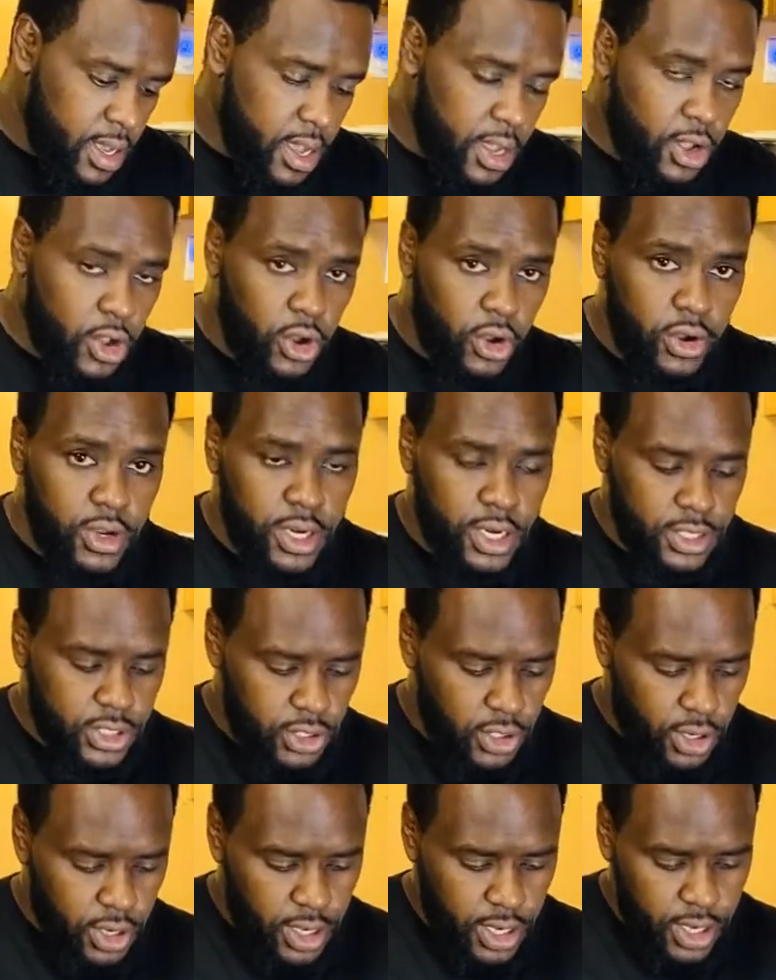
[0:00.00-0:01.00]

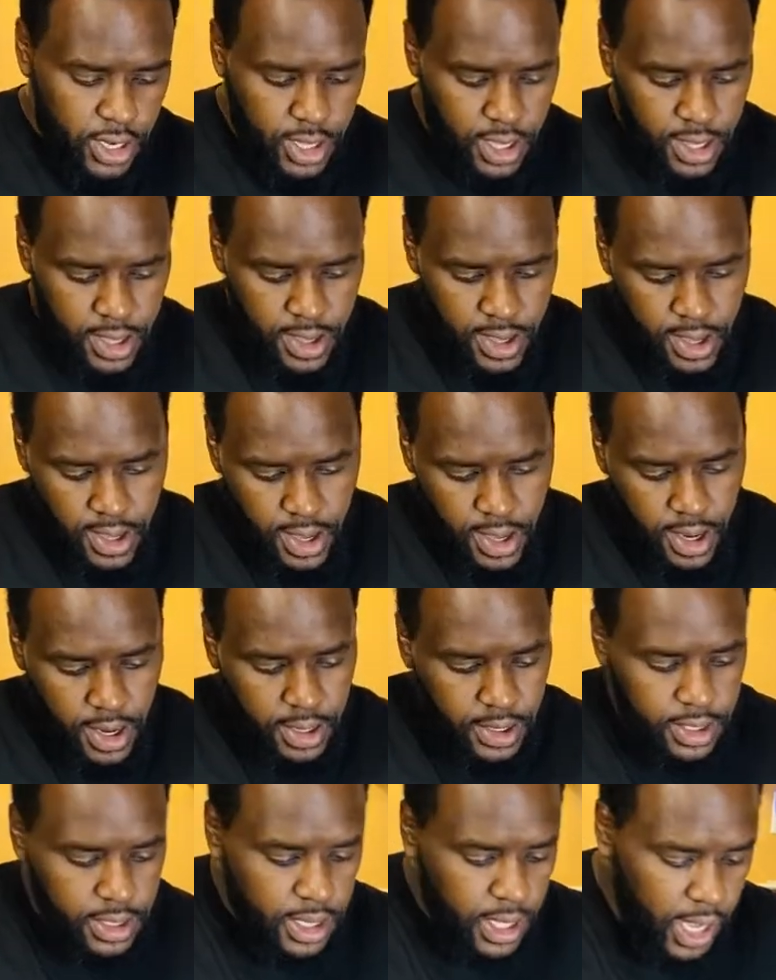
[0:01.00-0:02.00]
coconut oil
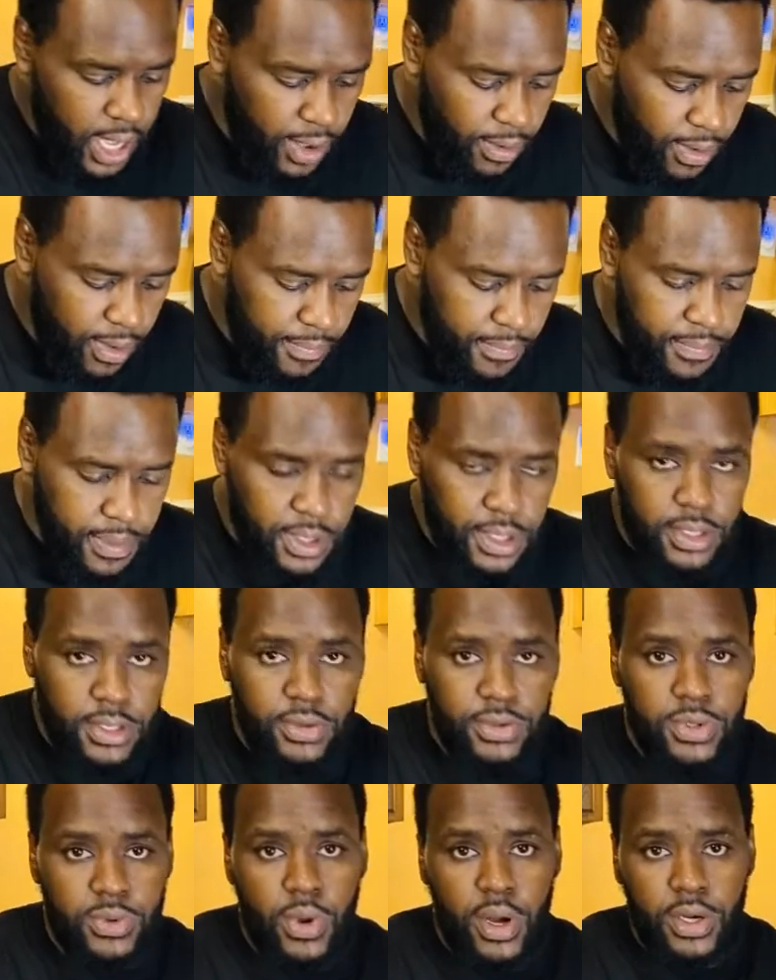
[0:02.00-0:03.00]
and our
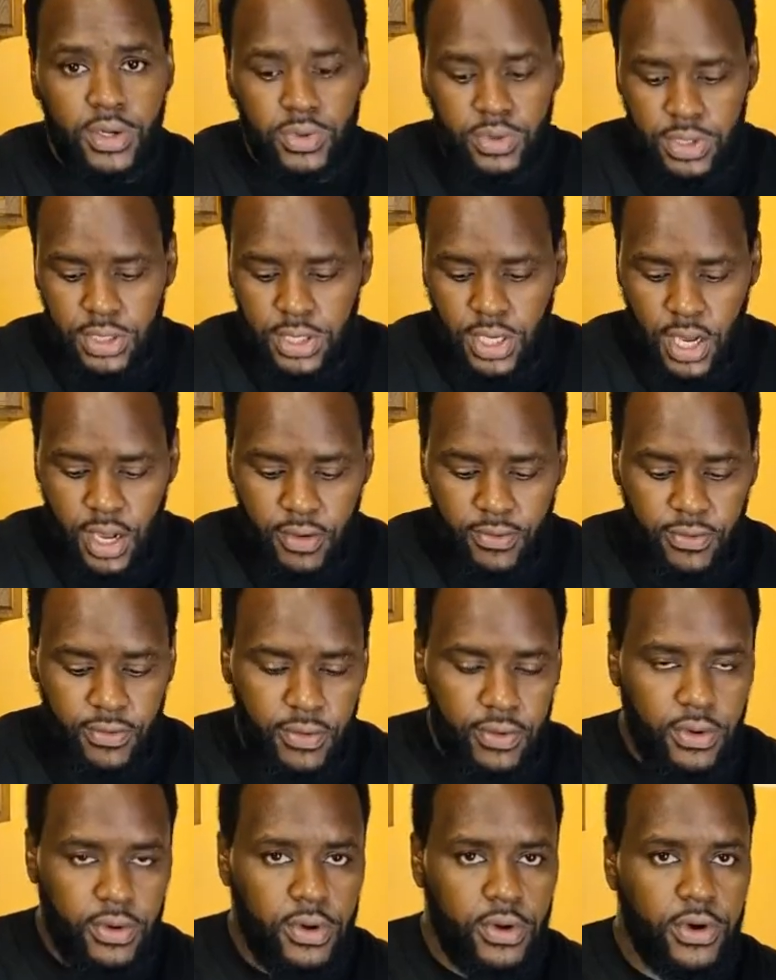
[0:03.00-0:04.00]
beeswax, which have
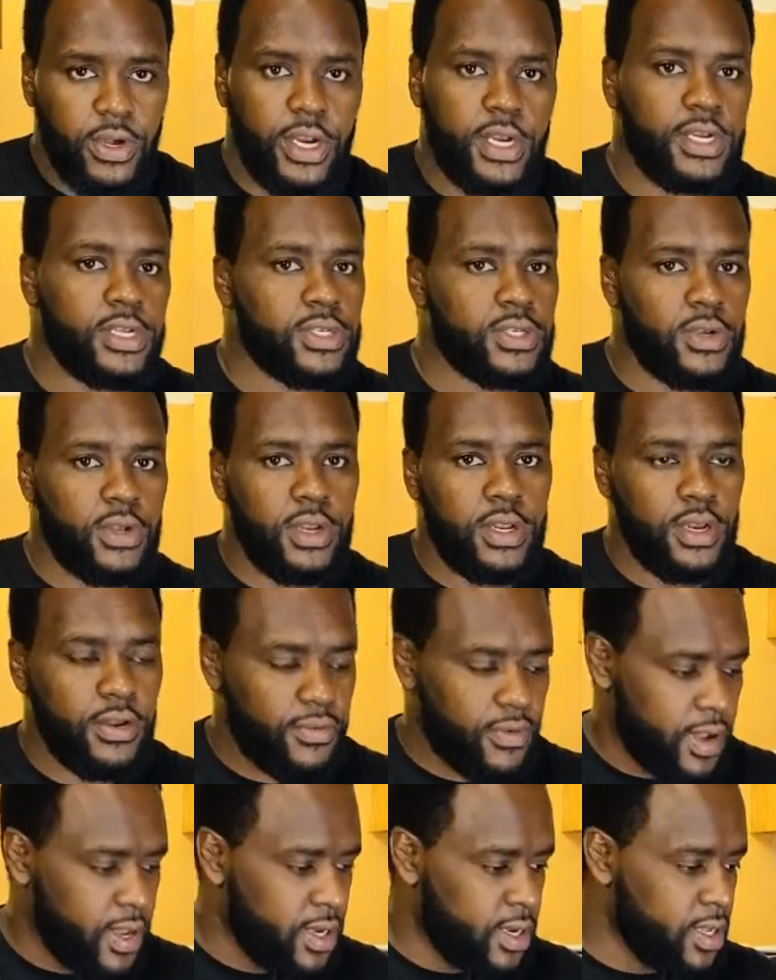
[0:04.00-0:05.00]
already
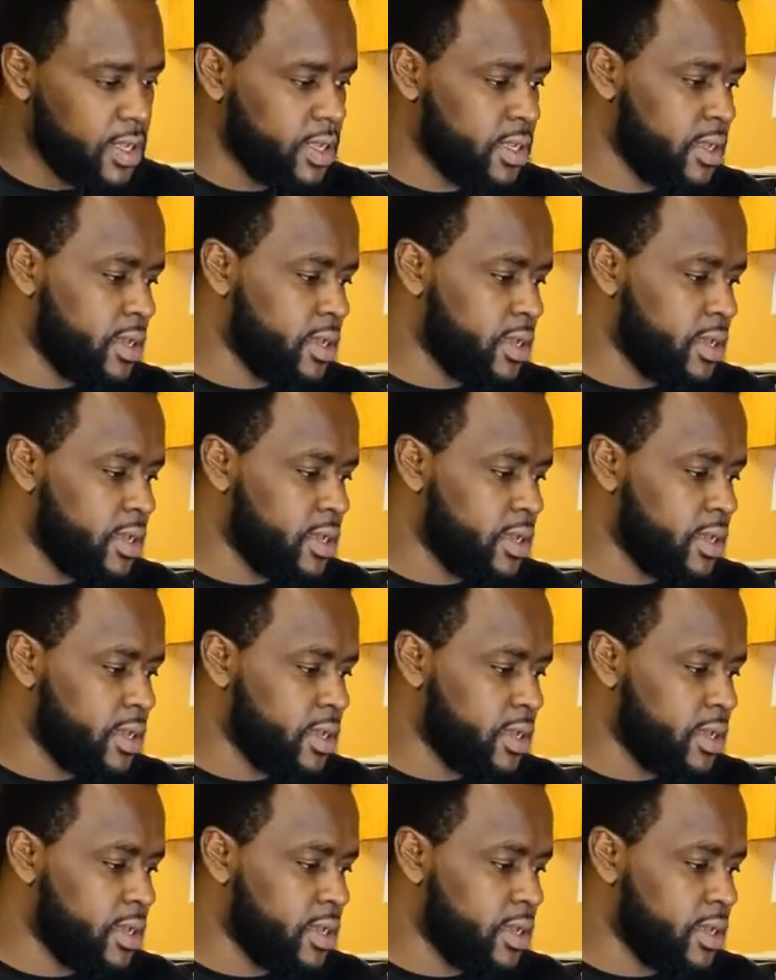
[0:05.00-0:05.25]
solidified.